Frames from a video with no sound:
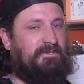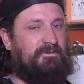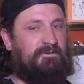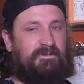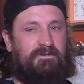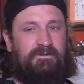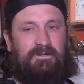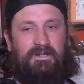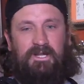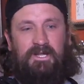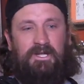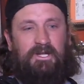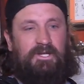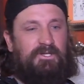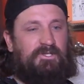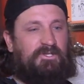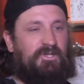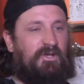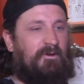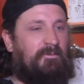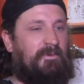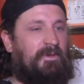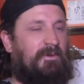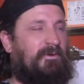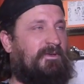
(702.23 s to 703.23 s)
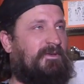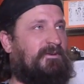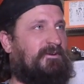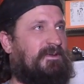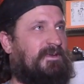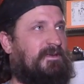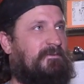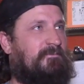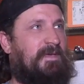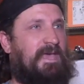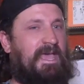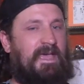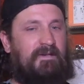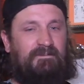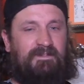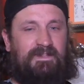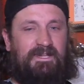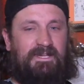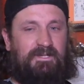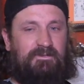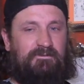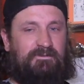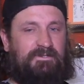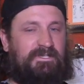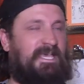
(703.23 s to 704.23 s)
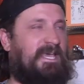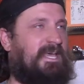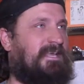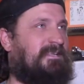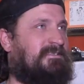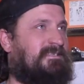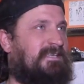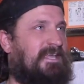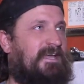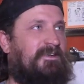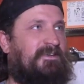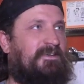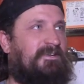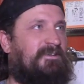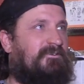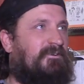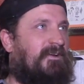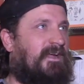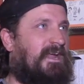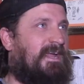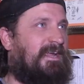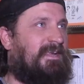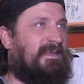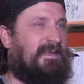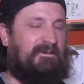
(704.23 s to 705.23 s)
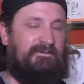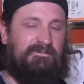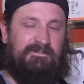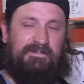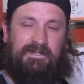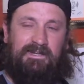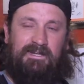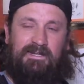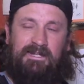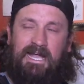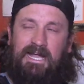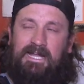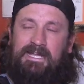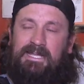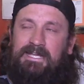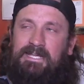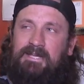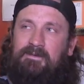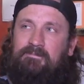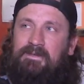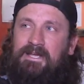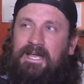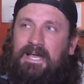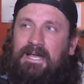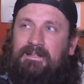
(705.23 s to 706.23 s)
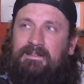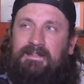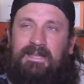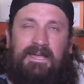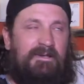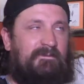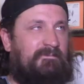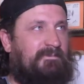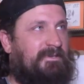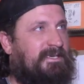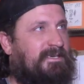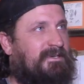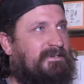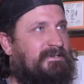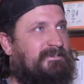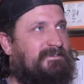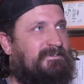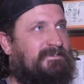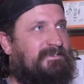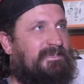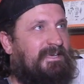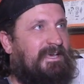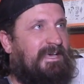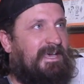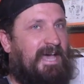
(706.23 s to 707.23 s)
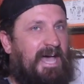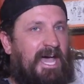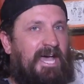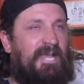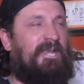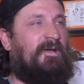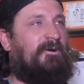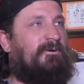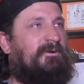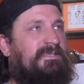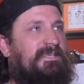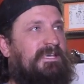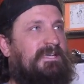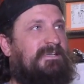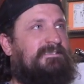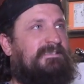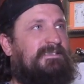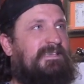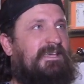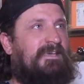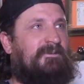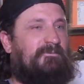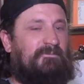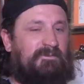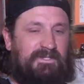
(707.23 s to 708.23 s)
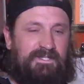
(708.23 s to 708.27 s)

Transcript: You're showing me what you're going to make. Everything you said sounded great, and I was like, I can get behind that because I know what that's like.